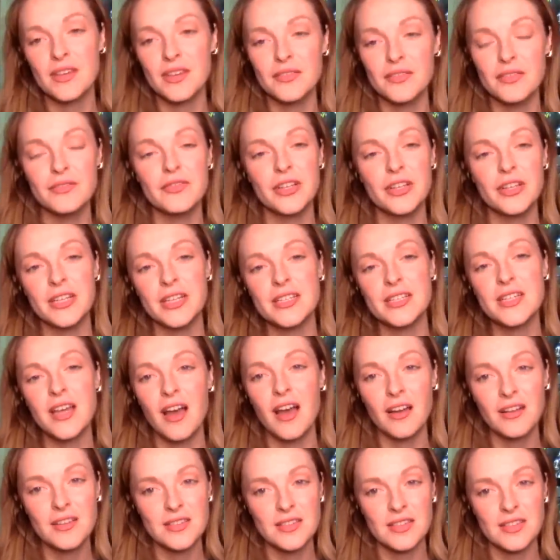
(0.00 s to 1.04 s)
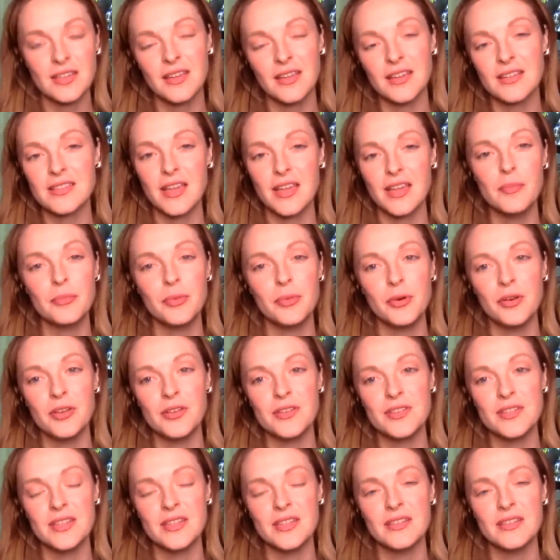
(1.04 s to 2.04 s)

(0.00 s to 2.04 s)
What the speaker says: and very toxic examples and